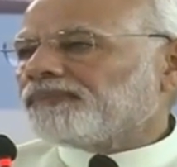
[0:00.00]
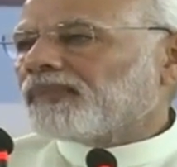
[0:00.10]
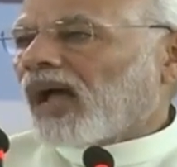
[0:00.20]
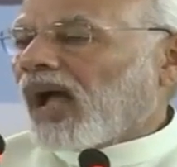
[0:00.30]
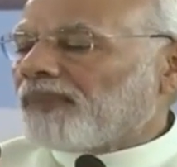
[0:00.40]

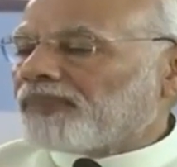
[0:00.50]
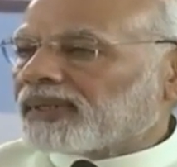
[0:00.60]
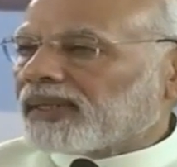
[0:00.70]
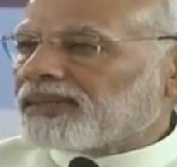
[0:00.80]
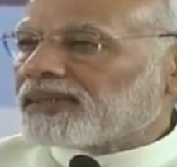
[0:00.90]

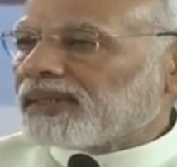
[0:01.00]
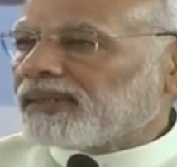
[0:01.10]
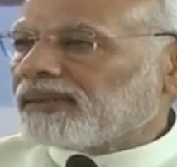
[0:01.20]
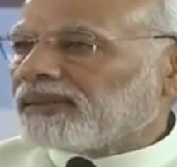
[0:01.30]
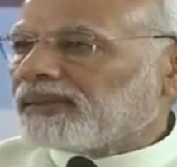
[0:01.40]
hypertension
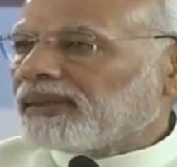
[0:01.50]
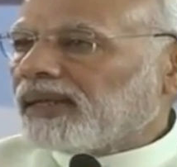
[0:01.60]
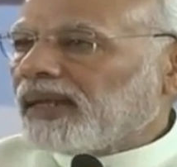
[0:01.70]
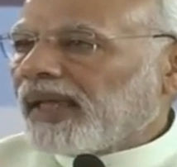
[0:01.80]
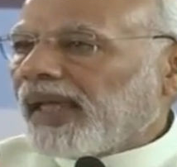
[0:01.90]

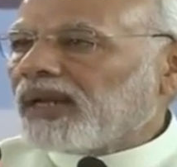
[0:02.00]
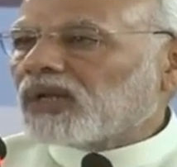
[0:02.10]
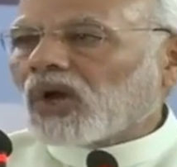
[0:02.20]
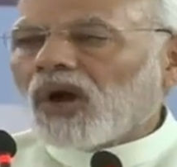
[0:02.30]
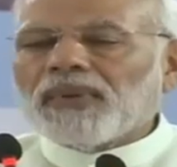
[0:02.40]
and
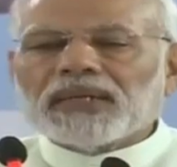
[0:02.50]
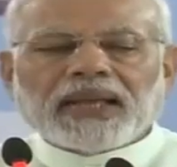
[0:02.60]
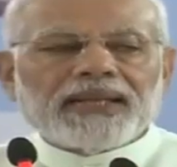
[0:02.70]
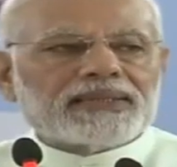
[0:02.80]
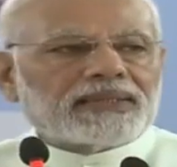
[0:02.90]
common
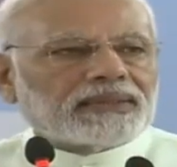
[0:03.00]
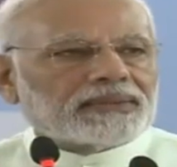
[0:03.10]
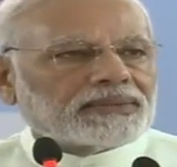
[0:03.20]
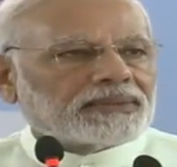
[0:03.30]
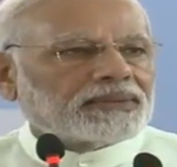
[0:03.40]

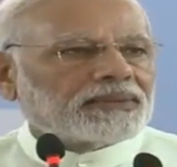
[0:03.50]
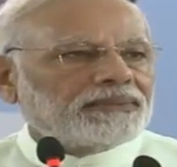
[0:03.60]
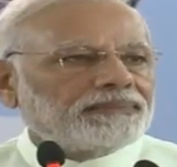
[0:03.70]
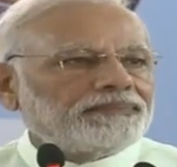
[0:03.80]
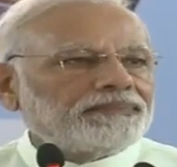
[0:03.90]
cancers.
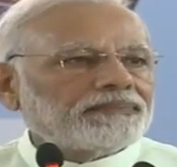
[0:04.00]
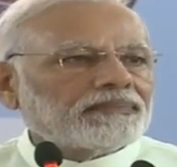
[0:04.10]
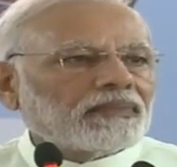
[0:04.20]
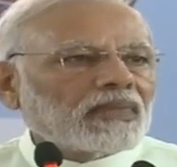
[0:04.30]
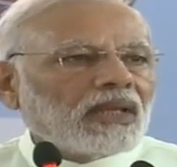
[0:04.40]

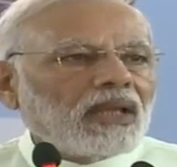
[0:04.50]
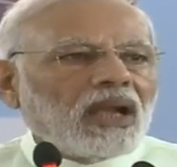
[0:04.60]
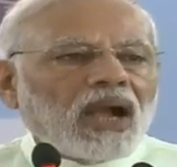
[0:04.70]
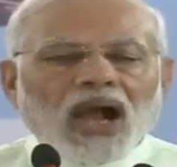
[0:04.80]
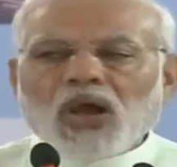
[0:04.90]

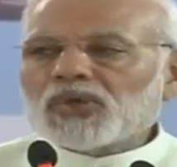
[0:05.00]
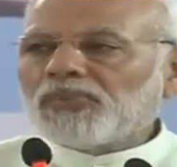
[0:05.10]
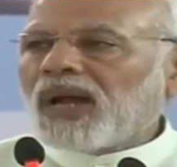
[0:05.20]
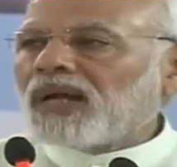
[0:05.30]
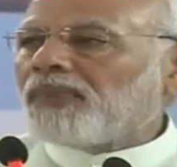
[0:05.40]

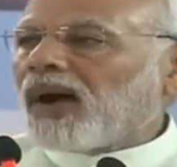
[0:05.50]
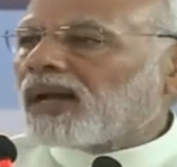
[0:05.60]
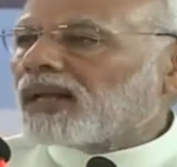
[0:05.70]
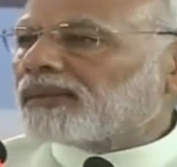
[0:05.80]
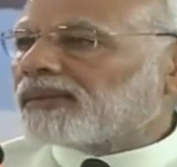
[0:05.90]
Ayushman
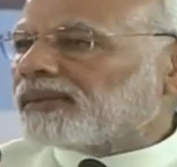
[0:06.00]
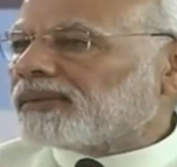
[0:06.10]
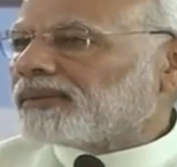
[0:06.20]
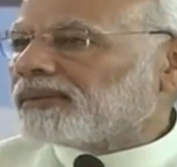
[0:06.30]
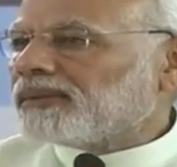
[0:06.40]

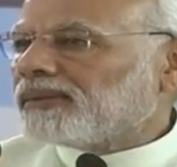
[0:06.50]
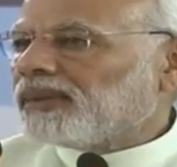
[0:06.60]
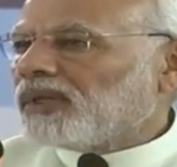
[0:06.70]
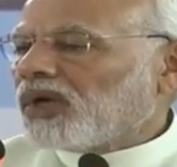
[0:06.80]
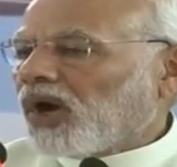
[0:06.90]
Bharat
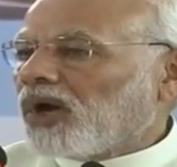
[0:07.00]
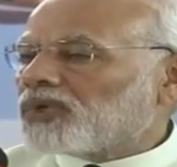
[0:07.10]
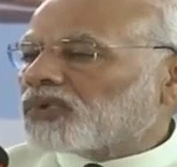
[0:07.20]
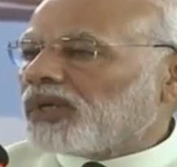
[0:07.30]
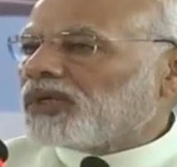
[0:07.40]

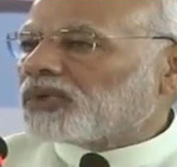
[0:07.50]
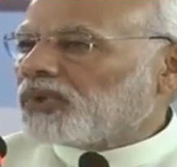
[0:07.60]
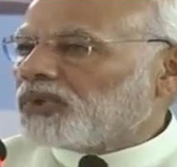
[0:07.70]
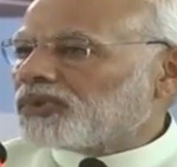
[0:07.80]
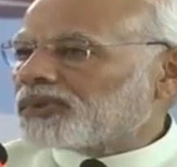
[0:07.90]
also
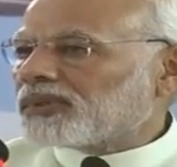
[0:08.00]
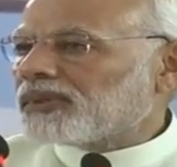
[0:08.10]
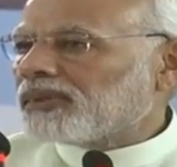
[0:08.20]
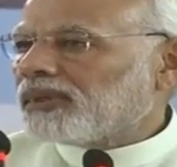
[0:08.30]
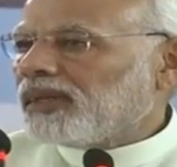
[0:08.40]
includes
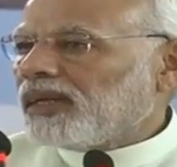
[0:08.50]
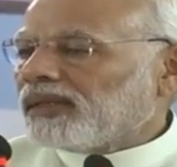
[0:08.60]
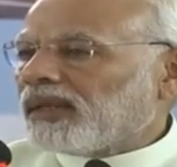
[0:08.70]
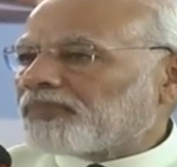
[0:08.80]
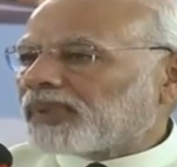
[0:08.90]

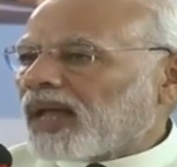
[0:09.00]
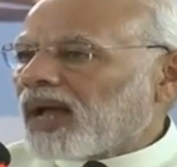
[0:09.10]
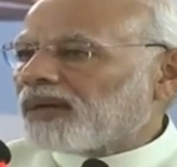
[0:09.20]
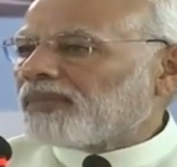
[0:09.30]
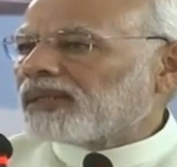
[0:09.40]
the
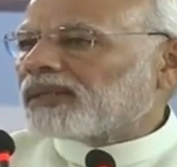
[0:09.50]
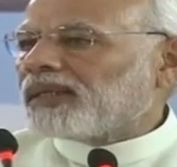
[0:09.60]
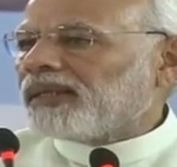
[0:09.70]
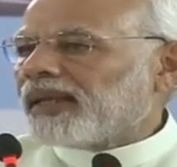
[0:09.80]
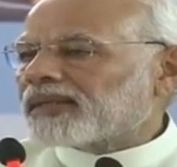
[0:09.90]
Pradhan
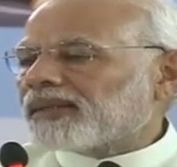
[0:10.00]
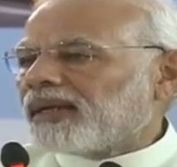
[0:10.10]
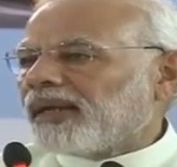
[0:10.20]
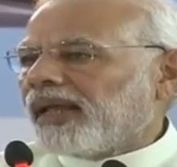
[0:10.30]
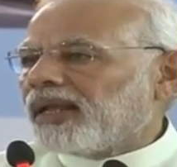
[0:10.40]
Mantri
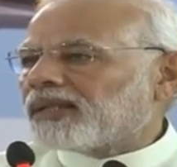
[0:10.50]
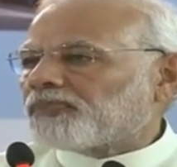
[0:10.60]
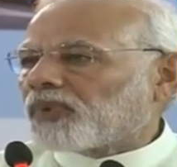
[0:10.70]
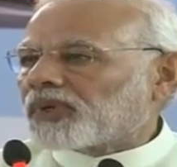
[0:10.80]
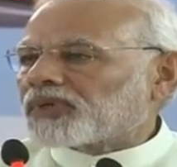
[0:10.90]
National Health
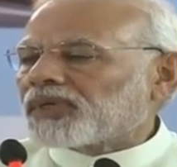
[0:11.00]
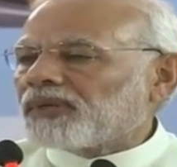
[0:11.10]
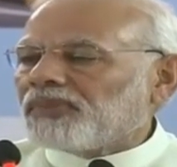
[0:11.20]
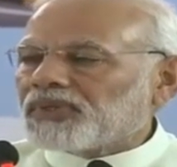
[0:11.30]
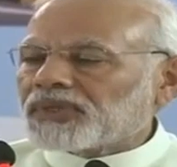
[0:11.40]

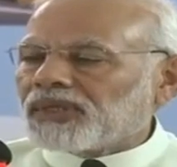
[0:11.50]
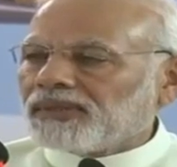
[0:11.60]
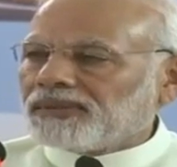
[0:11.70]
Protection Mission.